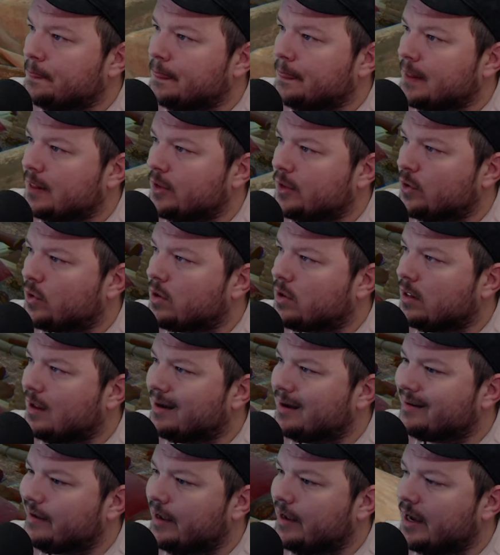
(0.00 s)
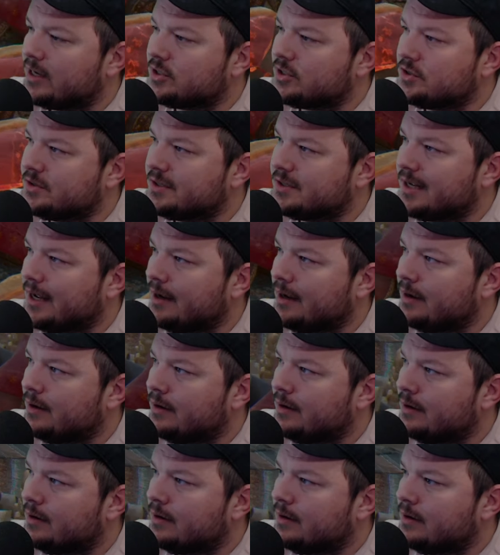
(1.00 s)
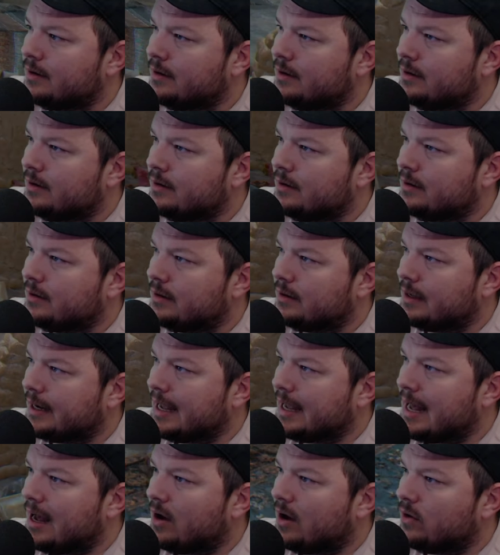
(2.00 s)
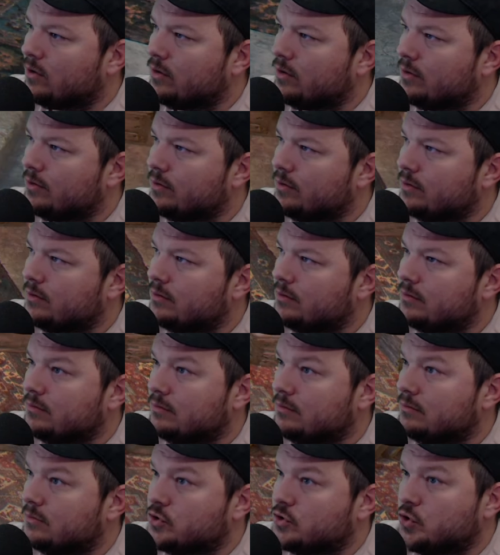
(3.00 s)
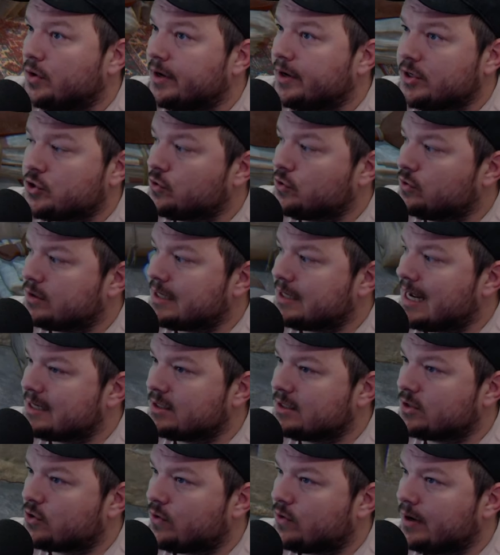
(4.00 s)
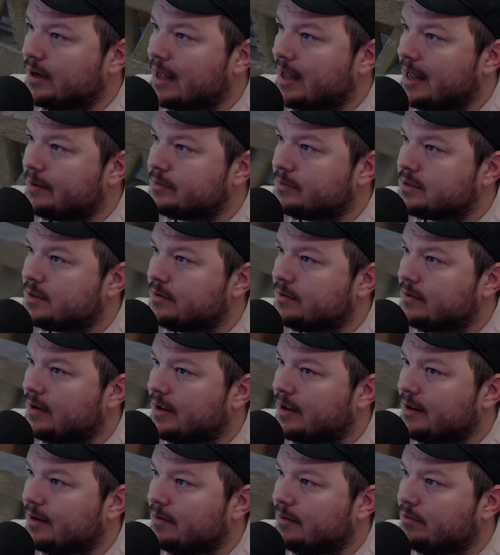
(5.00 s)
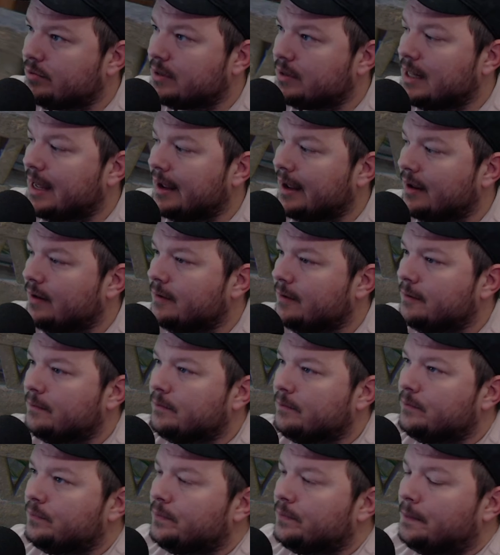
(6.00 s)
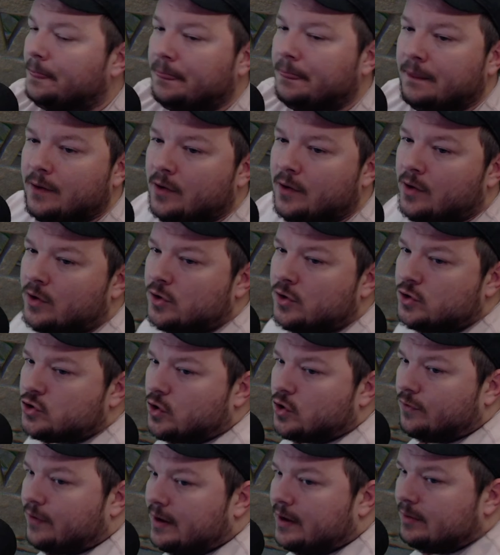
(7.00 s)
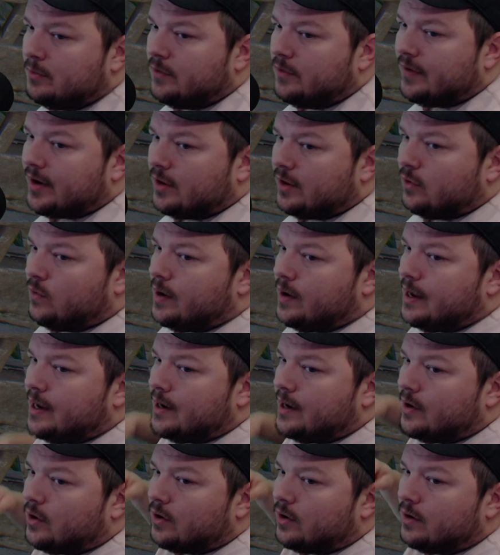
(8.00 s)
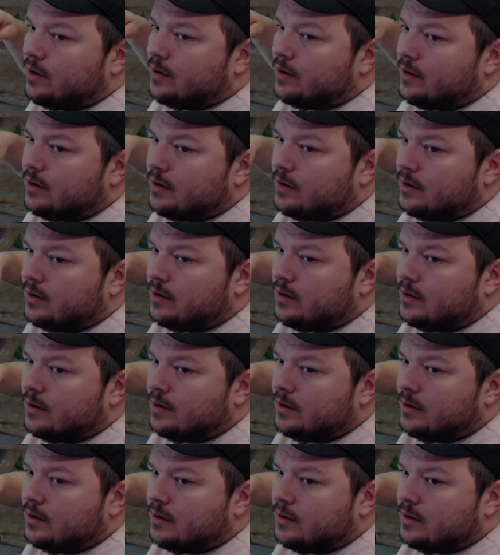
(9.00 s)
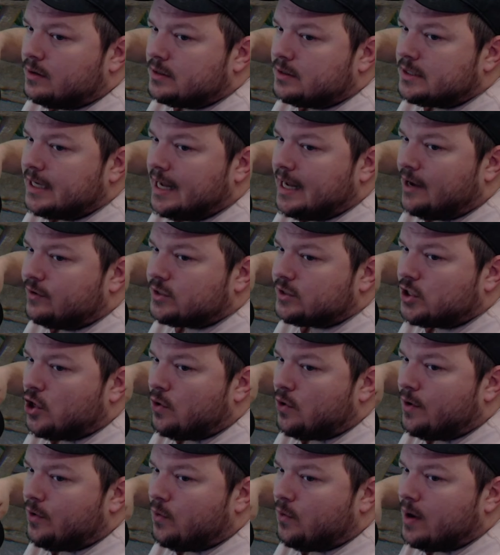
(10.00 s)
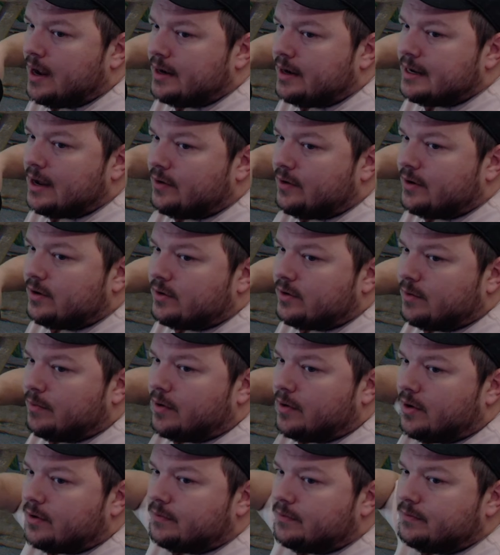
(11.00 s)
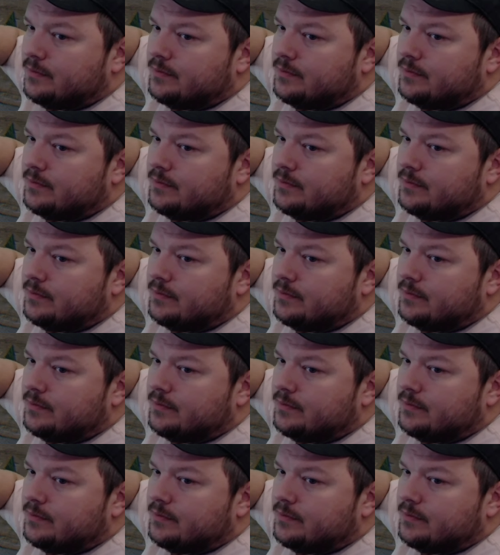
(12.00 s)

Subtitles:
clunky, I should say, like how traditional Assassin's Creed games play. So if I move out of the way here, see how it's going away down here at the bottom?